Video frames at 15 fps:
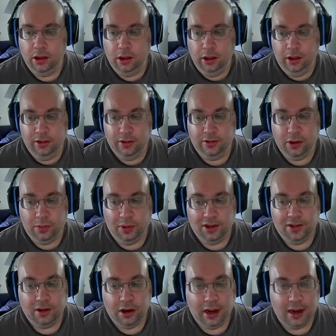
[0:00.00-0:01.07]
So
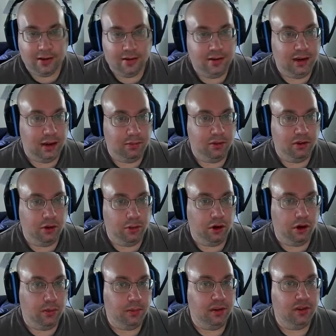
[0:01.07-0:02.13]
what's our next step? So we're
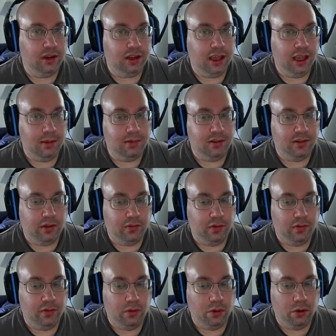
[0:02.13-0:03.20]
almost at campus level
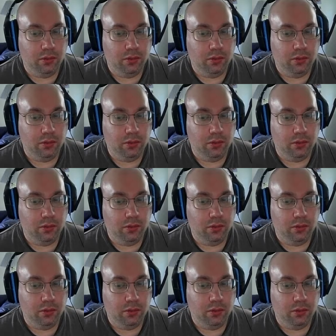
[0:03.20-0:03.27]
4.